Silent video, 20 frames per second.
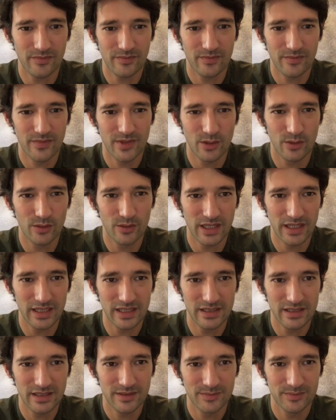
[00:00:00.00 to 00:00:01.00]
So look at
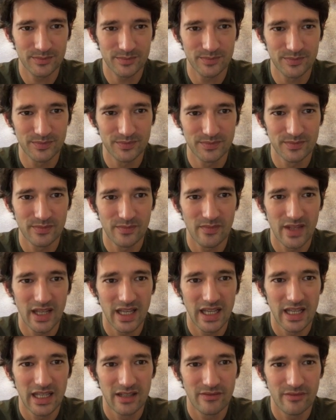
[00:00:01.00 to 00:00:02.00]
this.
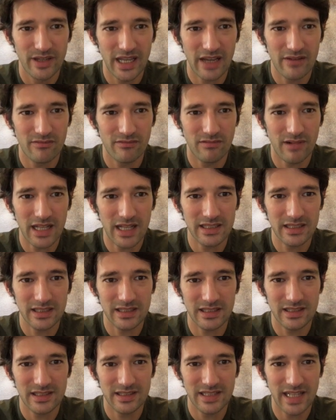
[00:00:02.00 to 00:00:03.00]
We have
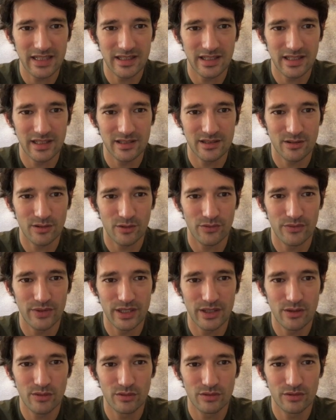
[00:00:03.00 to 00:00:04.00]
one sentence of
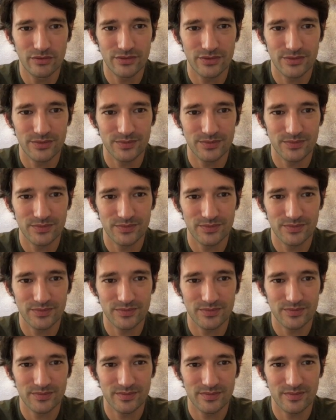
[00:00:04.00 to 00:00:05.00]
Vitruv,
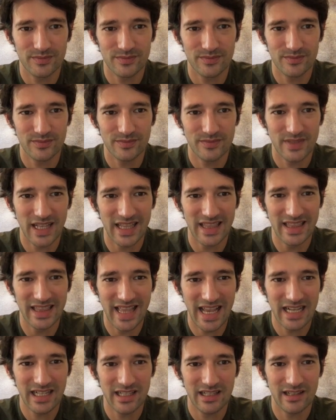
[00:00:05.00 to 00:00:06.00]
and
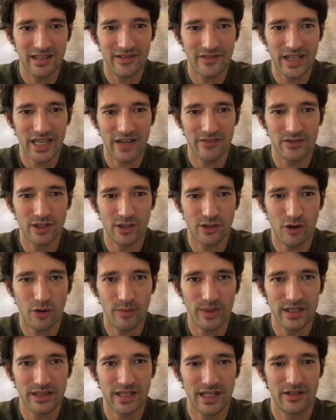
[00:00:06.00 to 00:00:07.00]
then we have the
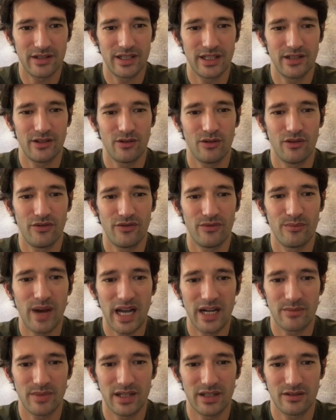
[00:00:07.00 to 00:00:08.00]
commentary of
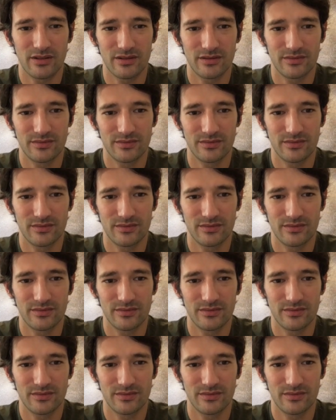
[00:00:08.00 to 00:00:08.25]
Barbaro.